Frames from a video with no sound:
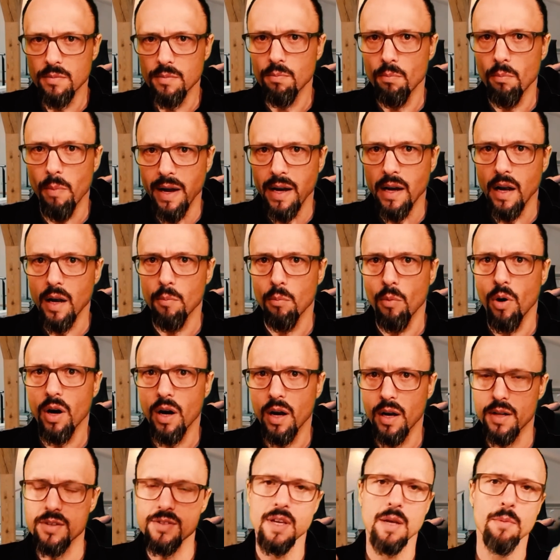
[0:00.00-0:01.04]
mental
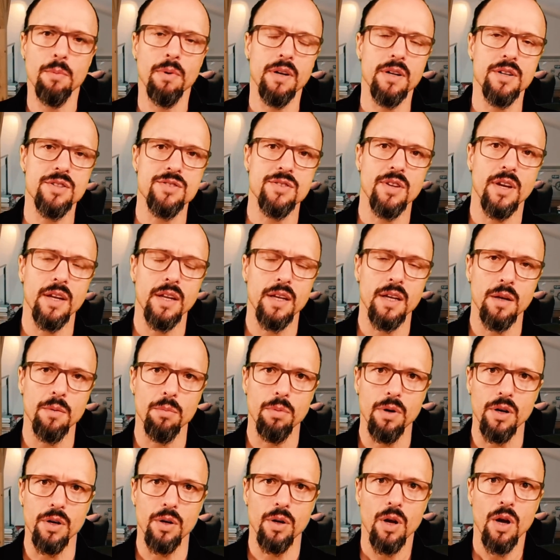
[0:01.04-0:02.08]
model, the same understanding
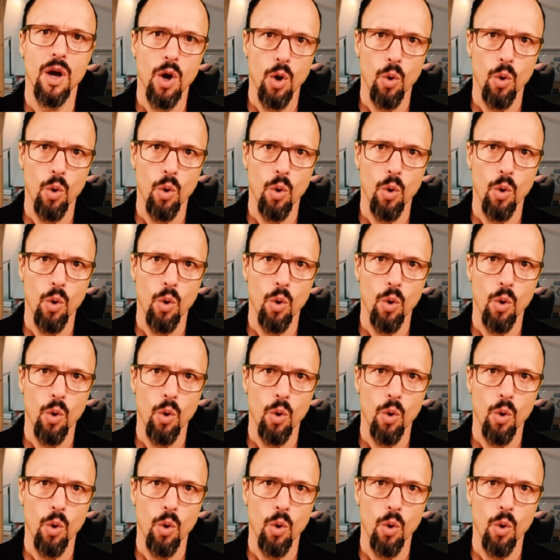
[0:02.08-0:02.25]
about